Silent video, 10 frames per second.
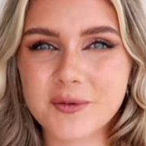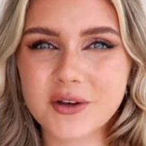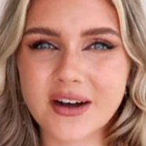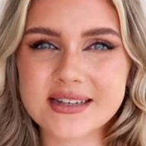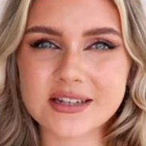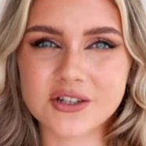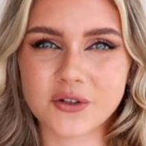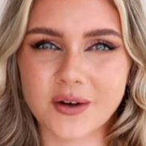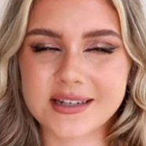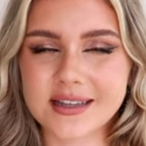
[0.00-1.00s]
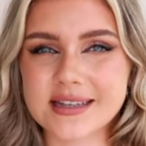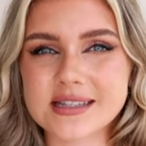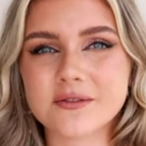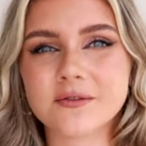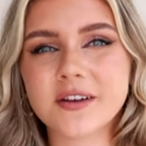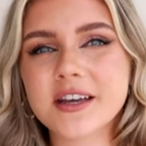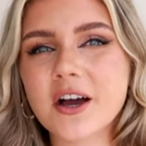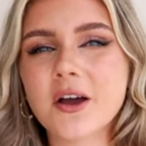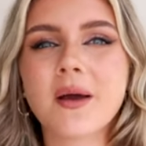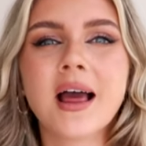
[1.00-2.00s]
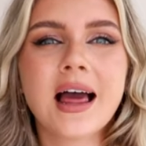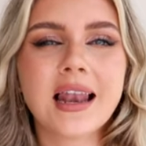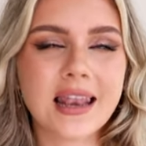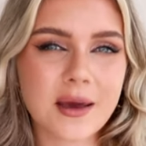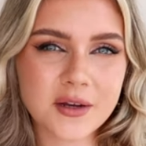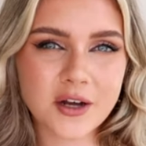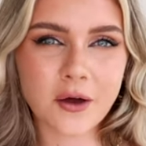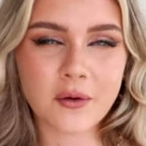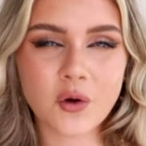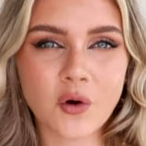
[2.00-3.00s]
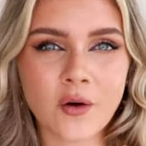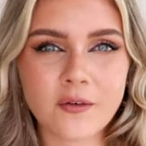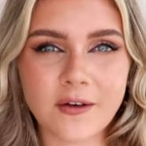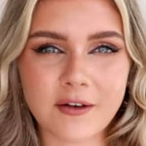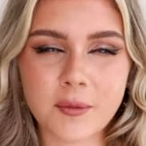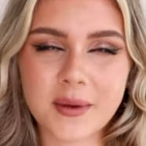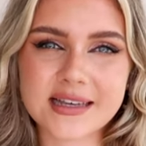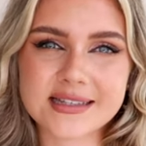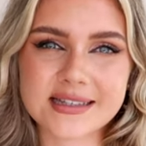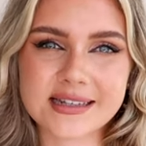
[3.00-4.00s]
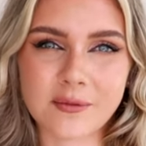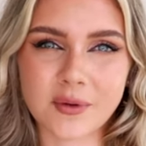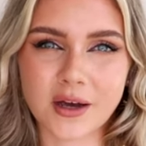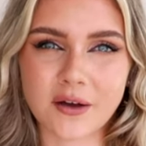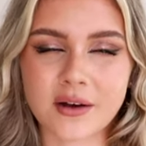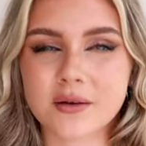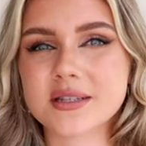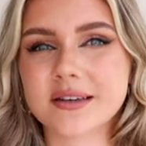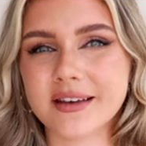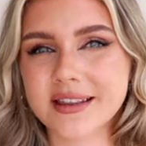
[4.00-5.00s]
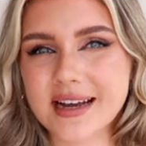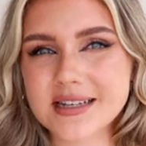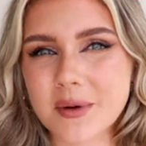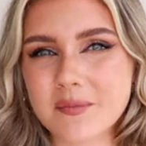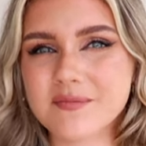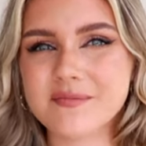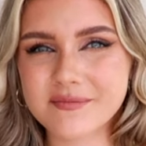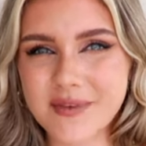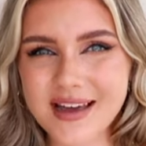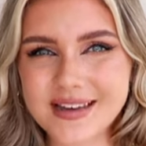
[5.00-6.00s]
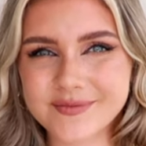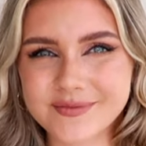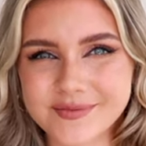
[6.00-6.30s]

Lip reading: hope you guys enjoyed this video. Let me know your favorite piece down below, and I'll see you in the next one. Bye.